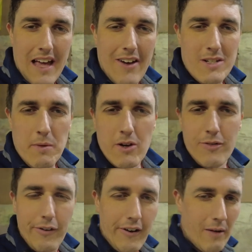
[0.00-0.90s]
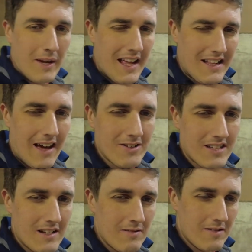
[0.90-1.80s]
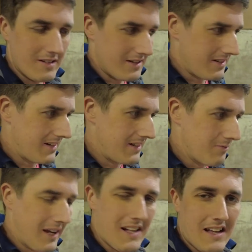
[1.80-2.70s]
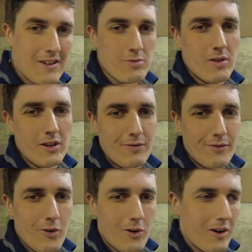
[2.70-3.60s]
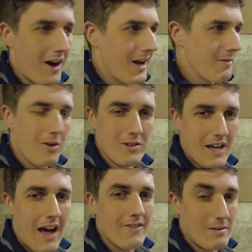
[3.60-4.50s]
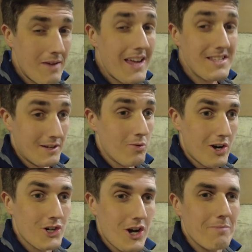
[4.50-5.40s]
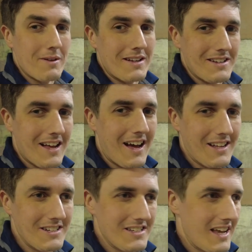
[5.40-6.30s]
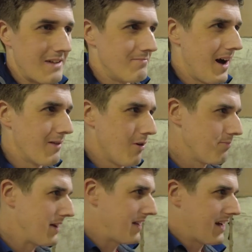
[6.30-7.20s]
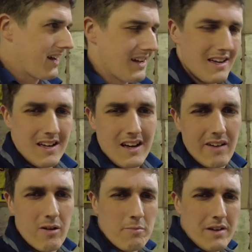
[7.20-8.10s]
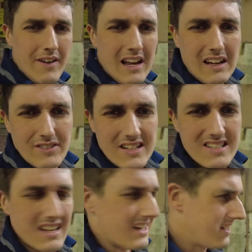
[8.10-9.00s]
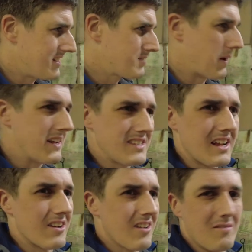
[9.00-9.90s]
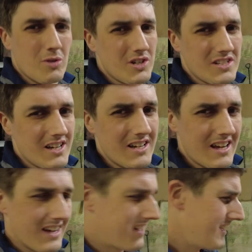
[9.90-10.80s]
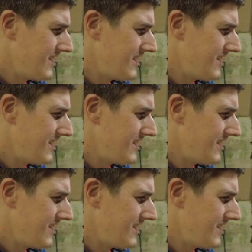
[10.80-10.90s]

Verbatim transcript: the house move and we get the house that, uh, we get the house we're looking for, I am going to have an amazing workshop in it, and um, I won't be uh, I won't be availing of this uh, space here. Much as I uh,